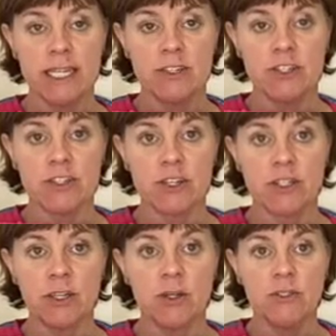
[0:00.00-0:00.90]
then just
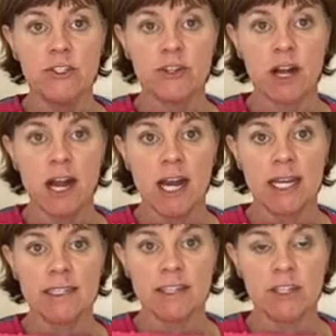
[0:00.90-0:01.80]
close your eyes,